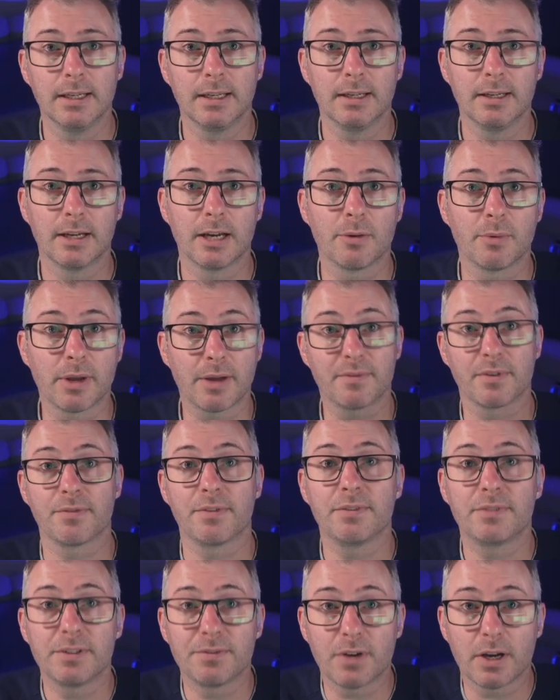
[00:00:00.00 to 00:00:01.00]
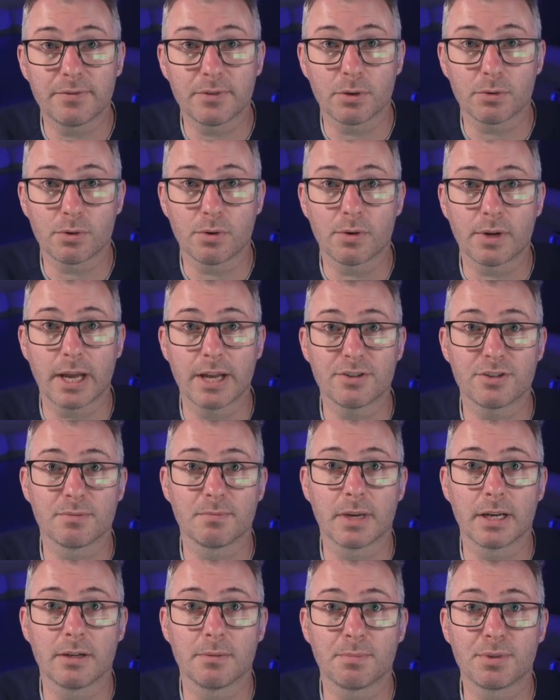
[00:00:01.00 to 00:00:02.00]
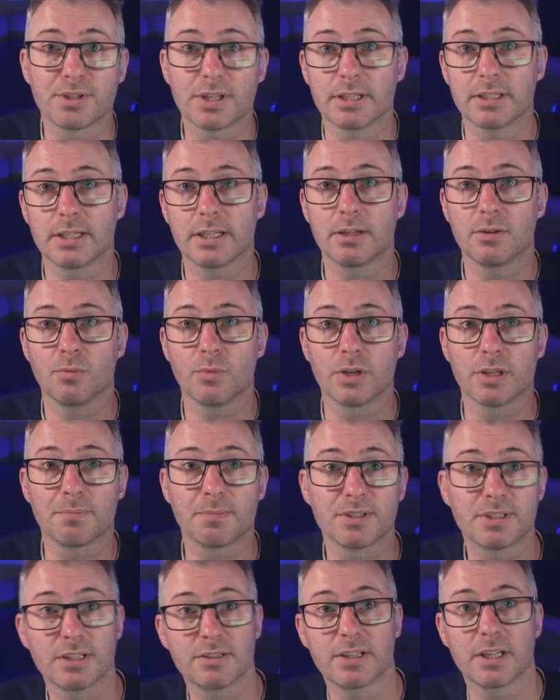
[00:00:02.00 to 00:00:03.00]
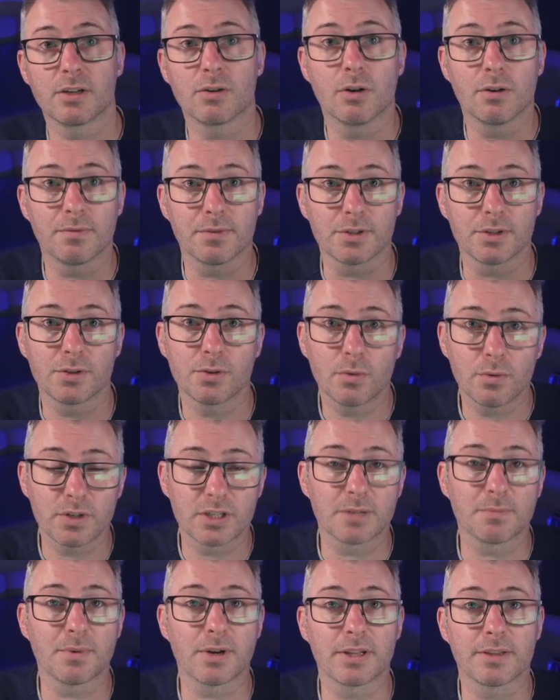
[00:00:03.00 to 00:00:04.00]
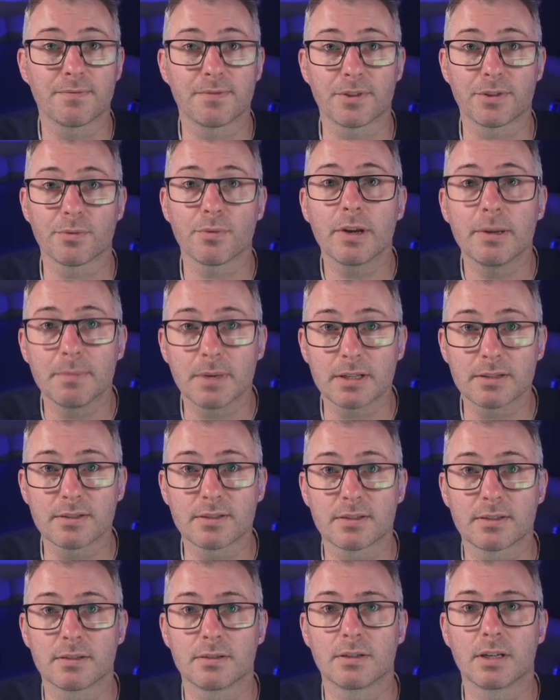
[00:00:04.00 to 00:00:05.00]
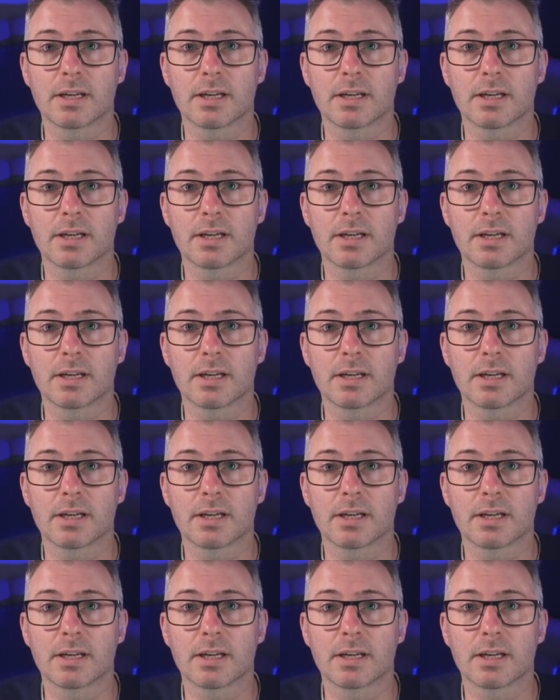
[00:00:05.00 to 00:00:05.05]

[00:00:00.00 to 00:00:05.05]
We have a 55-year-old Caucasian male presenting with persisting cough and shortness of breath for 3 months,